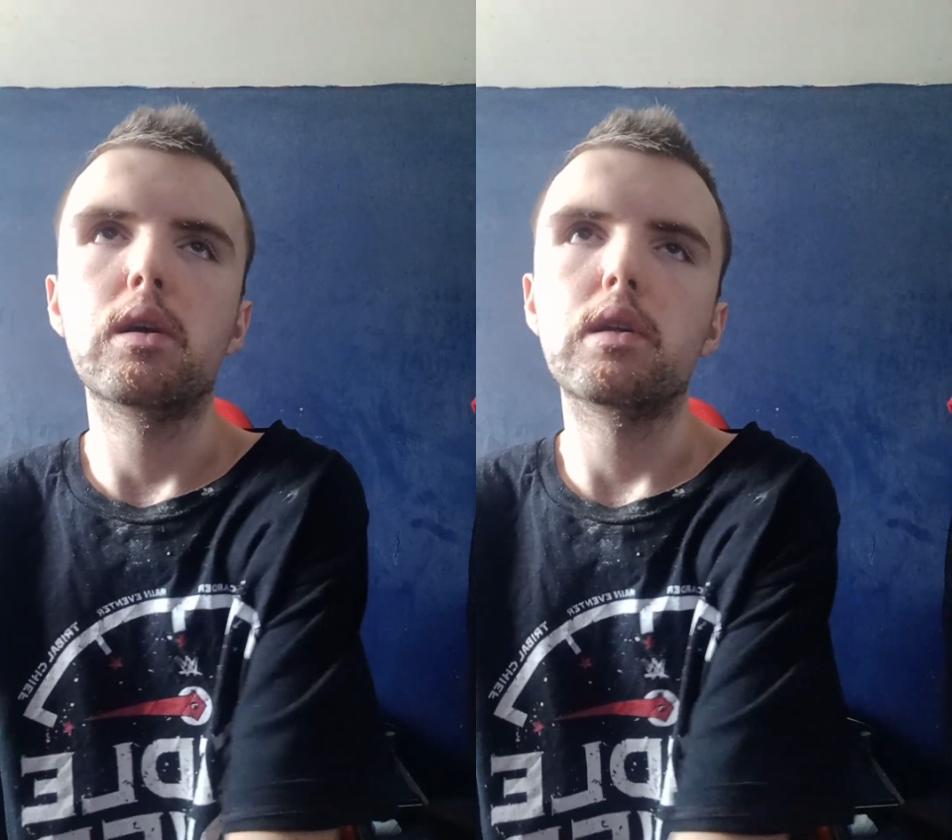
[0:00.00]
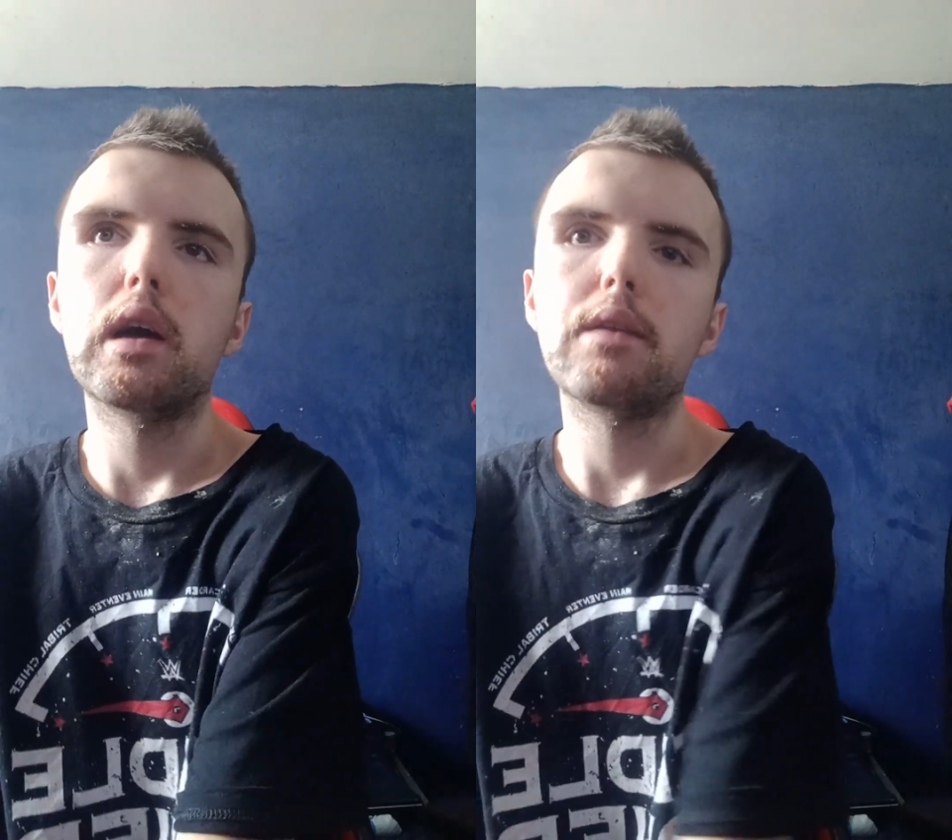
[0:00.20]
You
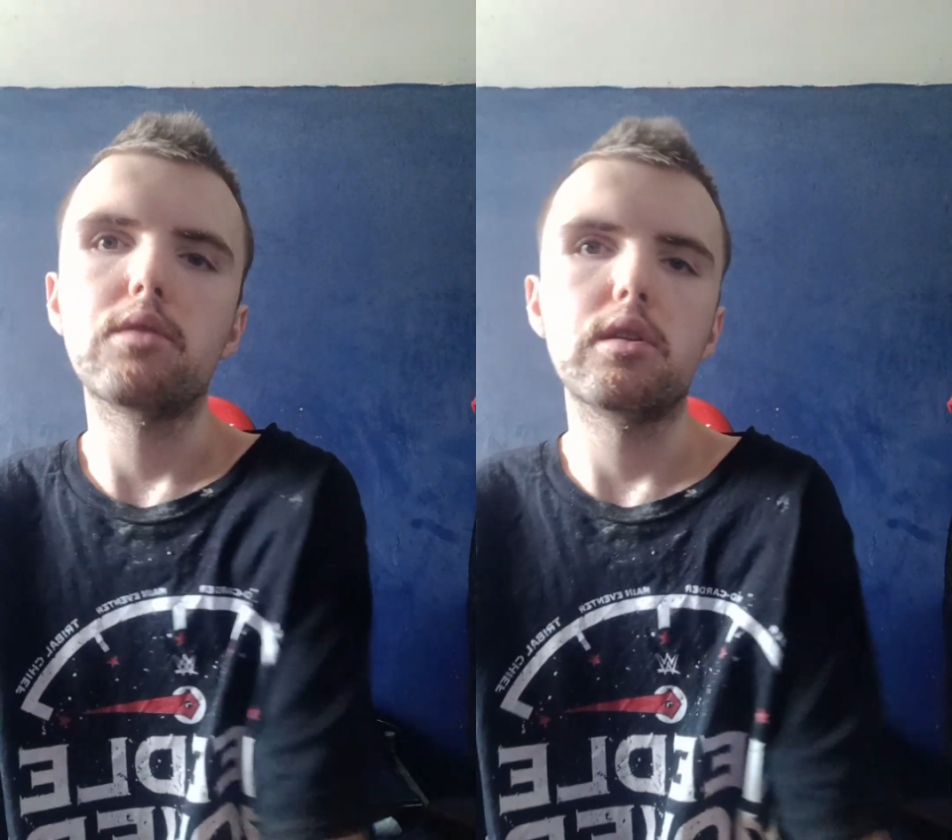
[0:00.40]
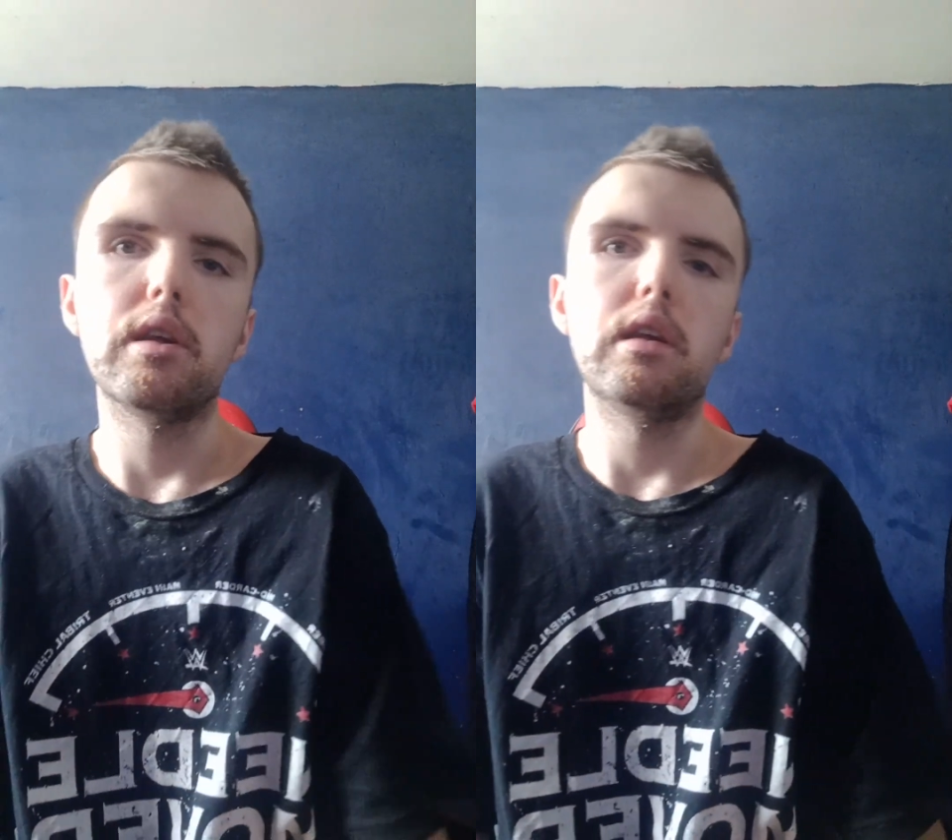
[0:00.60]
know, you
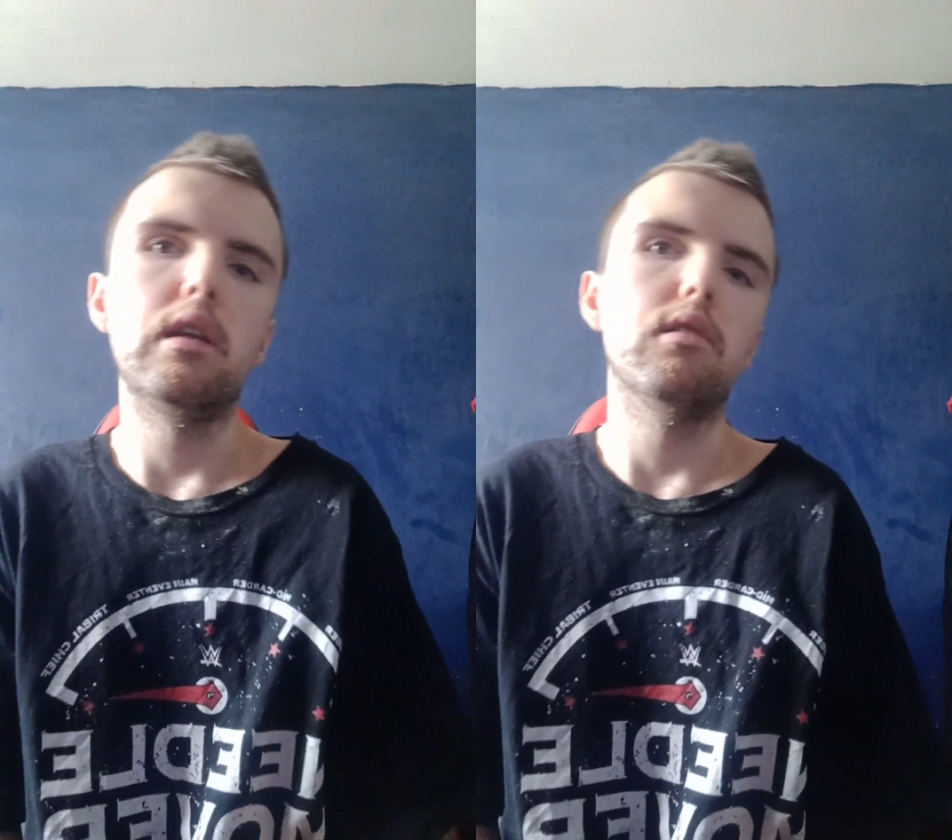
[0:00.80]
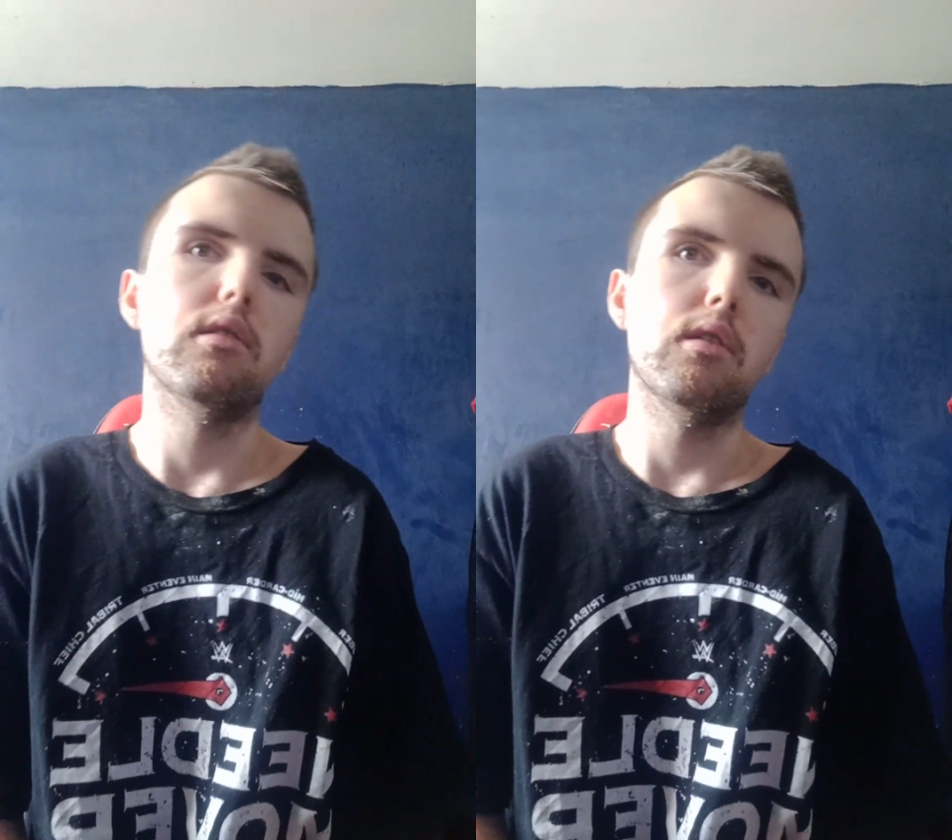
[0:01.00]
have to take
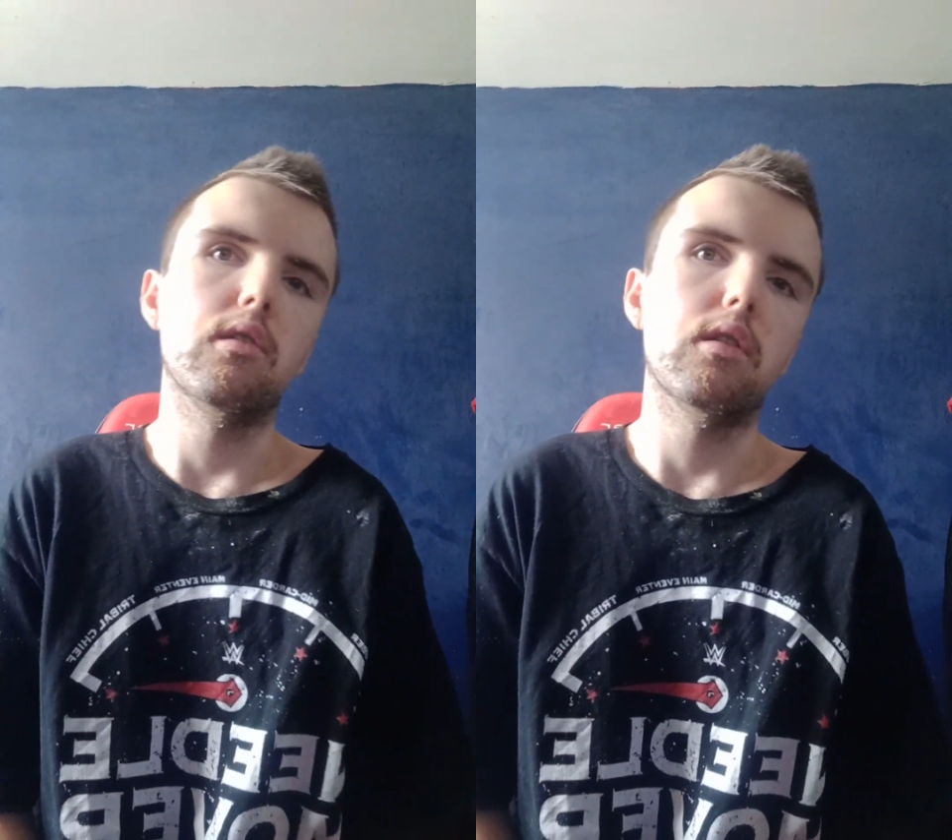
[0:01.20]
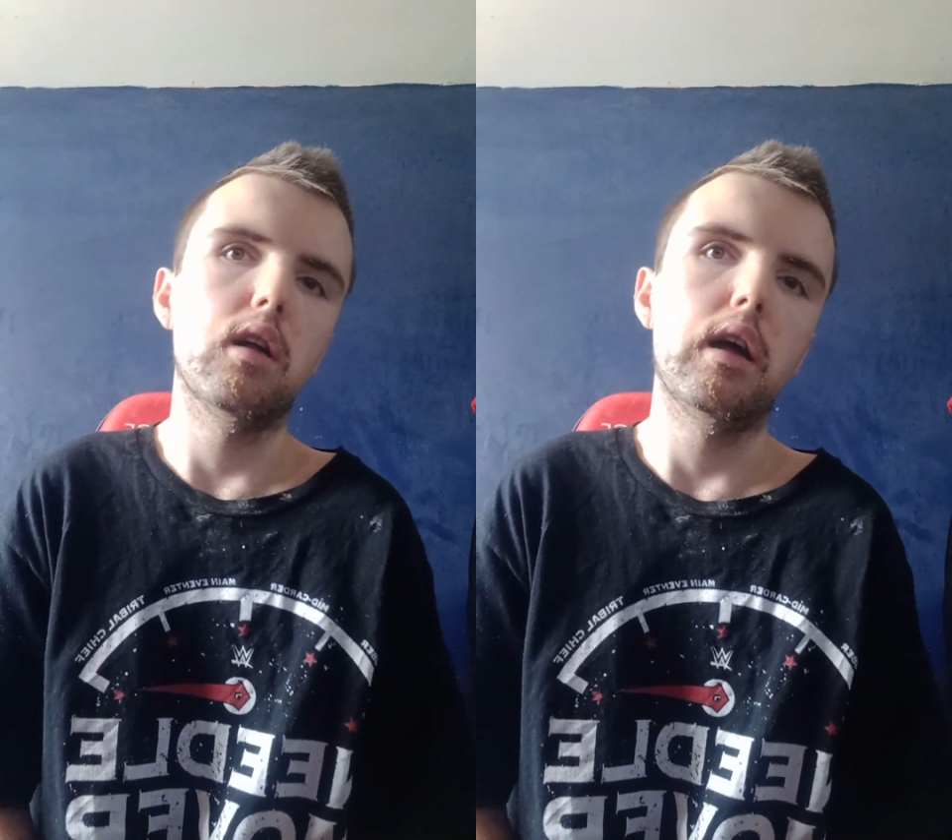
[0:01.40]
incidents